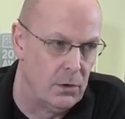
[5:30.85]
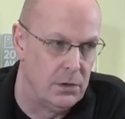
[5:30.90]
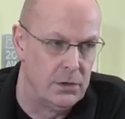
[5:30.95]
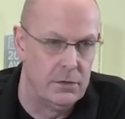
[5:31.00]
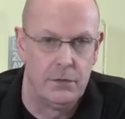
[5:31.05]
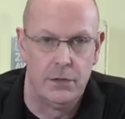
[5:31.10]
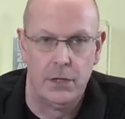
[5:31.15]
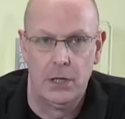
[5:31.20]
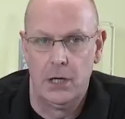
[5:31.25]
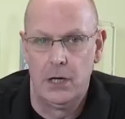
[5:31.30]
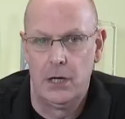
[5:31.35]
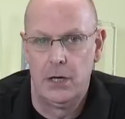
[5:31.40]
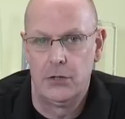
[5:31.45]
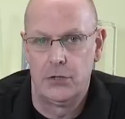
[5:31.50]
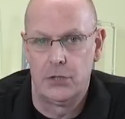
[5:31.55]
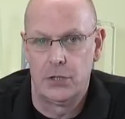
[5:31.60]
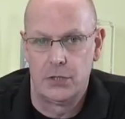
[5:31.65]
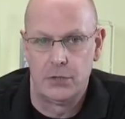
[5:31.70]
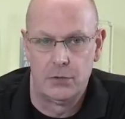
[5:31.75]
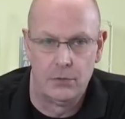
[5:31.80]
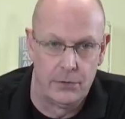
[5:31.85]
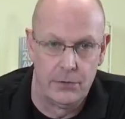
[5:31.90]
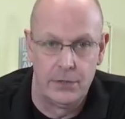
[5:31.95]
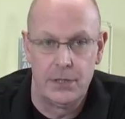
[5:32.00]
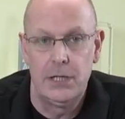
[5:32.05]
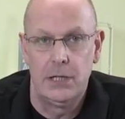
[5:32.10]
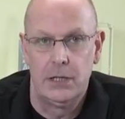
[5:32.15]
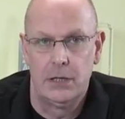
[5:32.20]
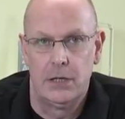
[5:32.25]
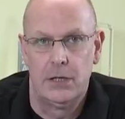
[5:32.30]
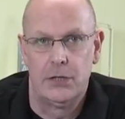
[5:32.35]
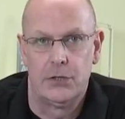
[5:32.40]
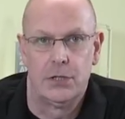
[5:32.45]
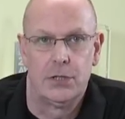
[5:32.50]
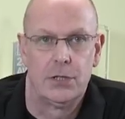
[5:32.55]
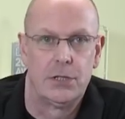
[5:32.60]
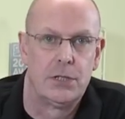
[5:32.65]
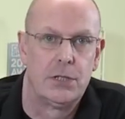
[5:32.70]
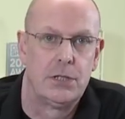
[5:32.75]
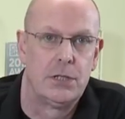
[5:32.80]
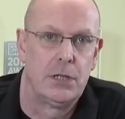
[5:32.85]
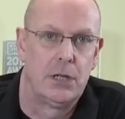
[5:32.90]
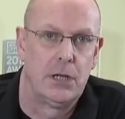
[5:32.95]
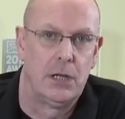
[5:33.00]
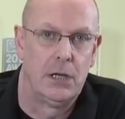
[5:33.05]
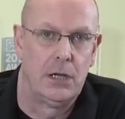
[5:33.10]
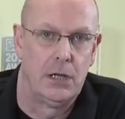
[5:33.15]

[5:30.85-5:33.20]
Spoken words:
one of the largest, or the largest,